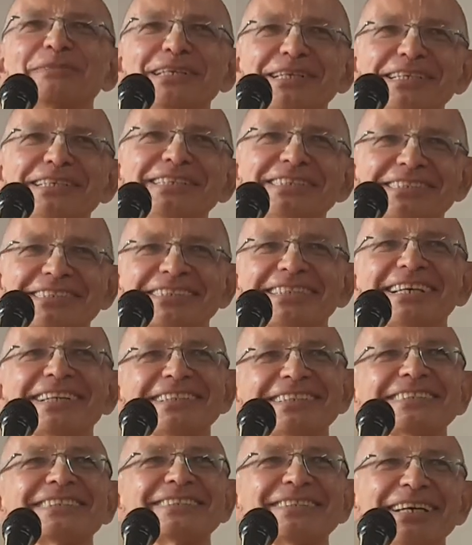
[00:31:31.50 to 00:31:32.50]
million
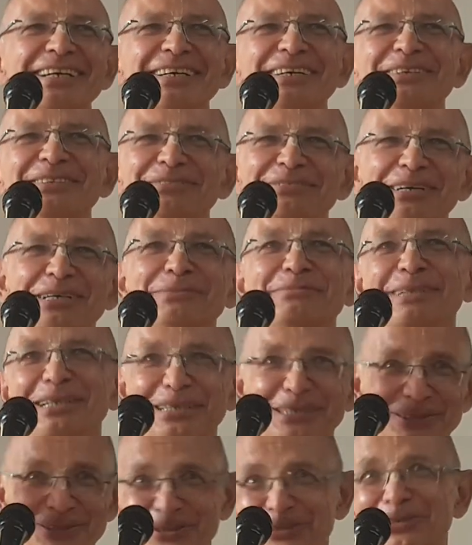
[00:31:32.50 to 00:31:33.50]
cells, 1
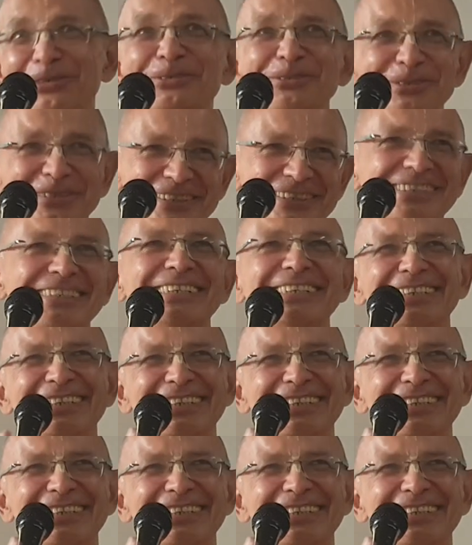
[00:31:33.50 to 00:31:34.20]
million gurus.